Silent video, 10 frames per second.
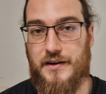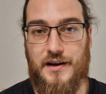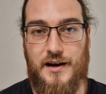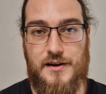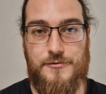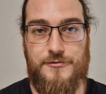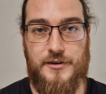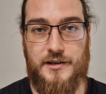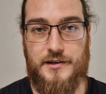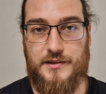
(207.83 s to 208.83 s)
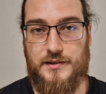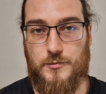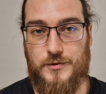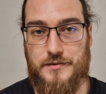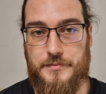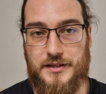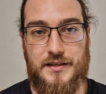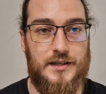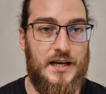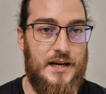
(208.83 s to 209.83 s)
I figured it would
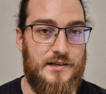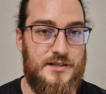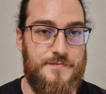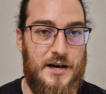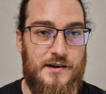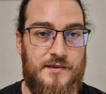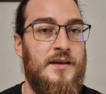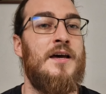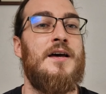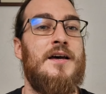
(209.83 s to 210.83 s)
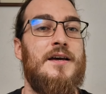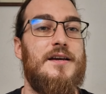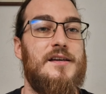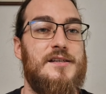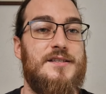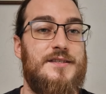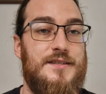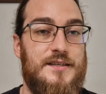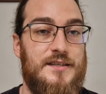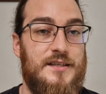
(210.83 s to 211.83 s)
be kind of smart, is
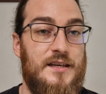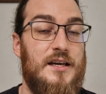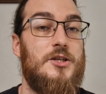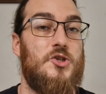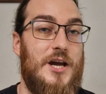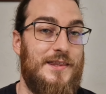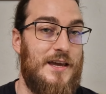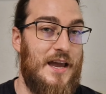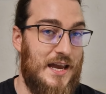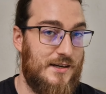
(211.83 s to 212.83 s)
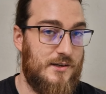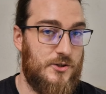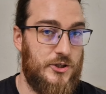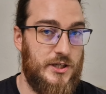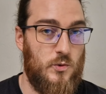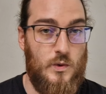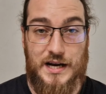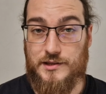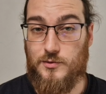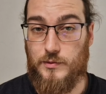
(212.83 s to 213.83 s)
the Jet Energy.
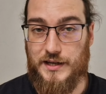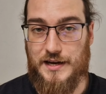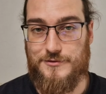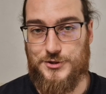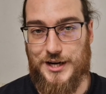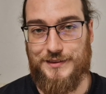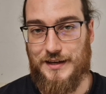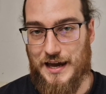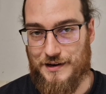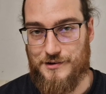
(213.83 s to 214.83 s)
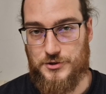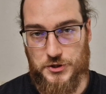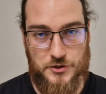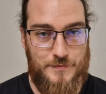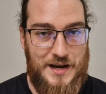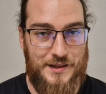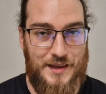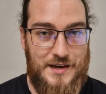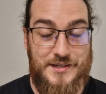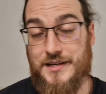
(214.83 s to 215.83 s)
Why do we have Jet Energy, you might
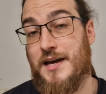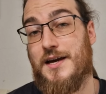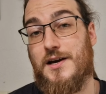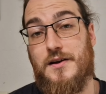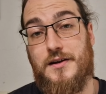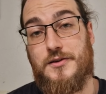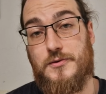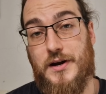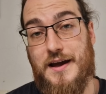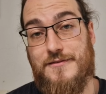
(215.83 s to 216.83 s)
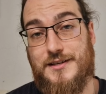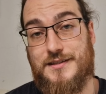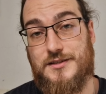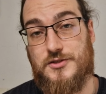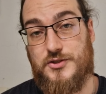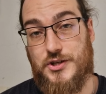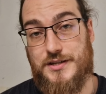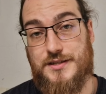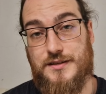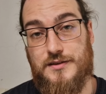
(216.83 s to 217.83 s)
ask? You have it
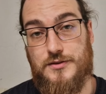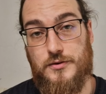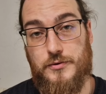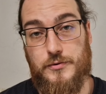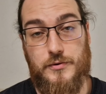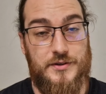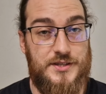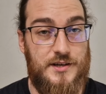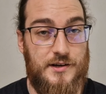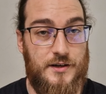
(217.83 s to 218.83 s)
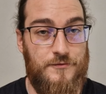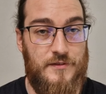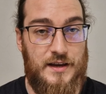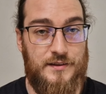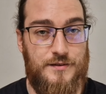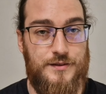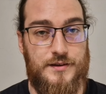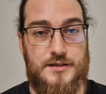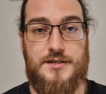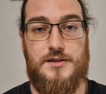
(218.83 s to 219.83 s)
just to circumvent the
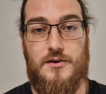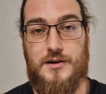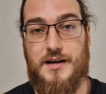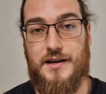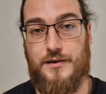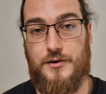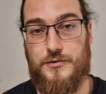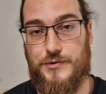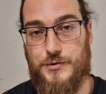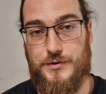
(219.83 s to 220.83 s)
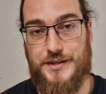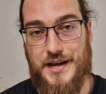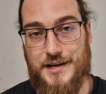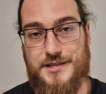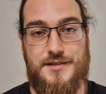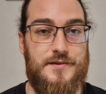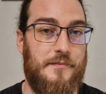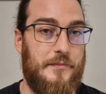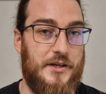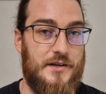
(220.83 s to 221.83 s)
stall and control decks,
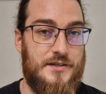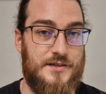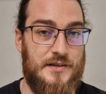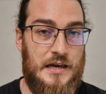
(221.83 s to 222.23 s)
because